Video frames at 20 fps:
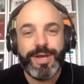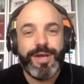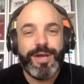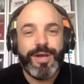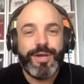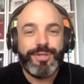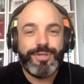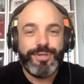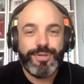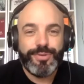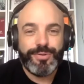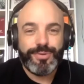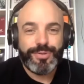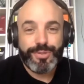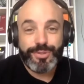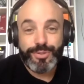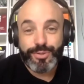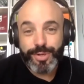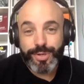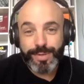to
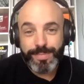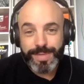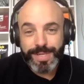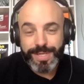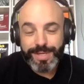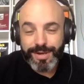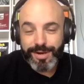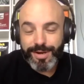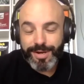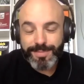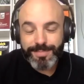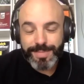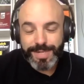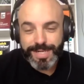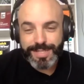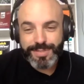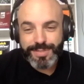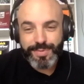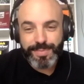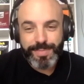join me on
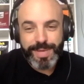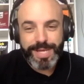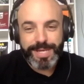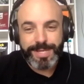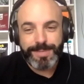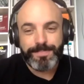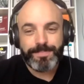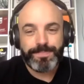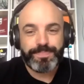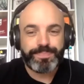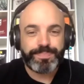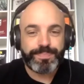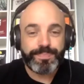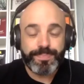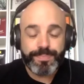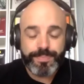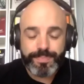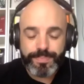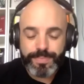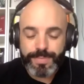Mondays with Manny.
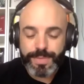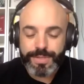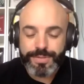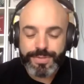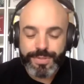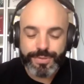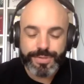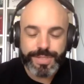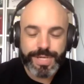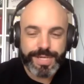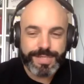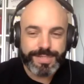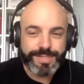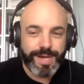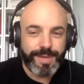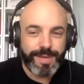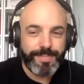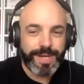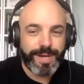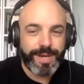So today's
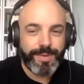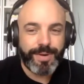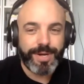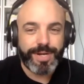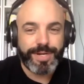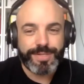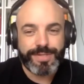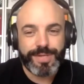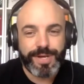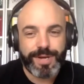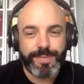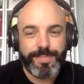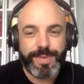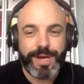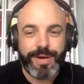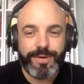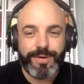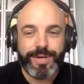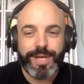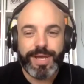topic I wanted to talk
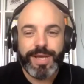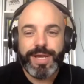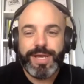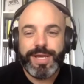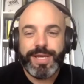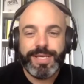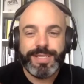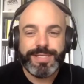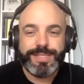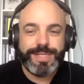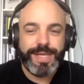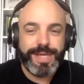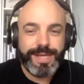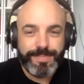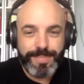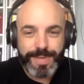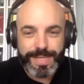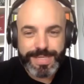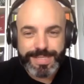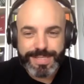about is
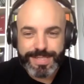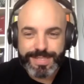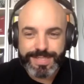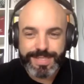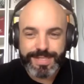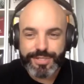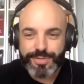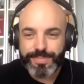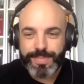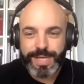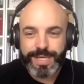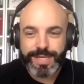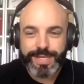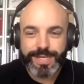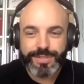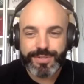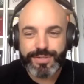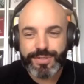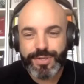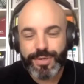database decision
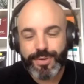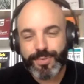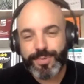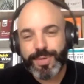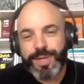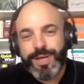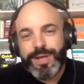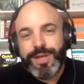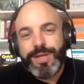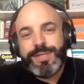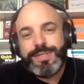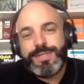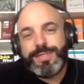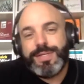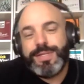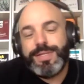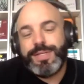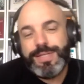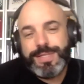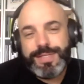making. So
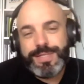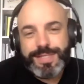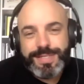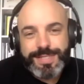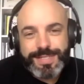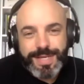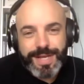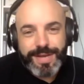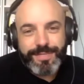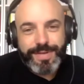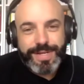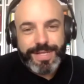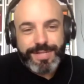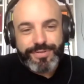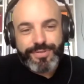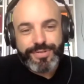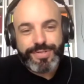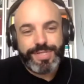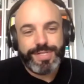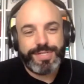this is kind of an
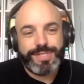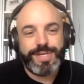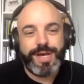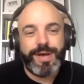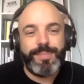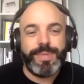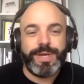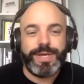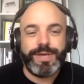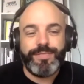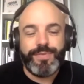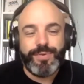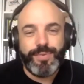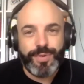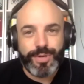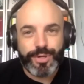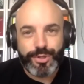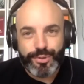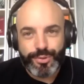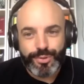interesting topic. If you
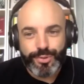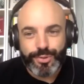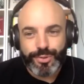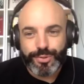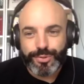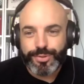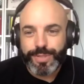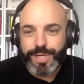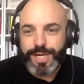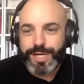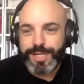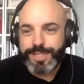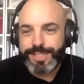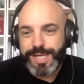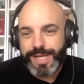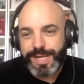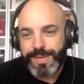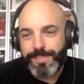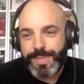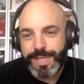were to Google
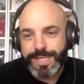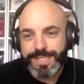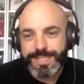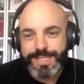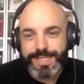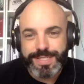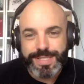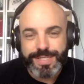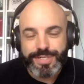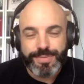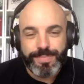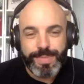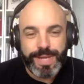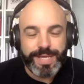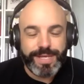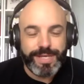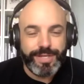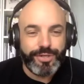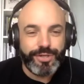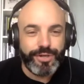database decision
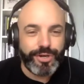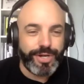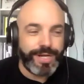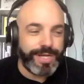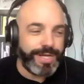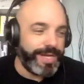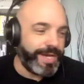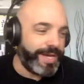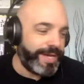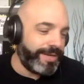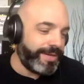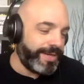making, you're going to get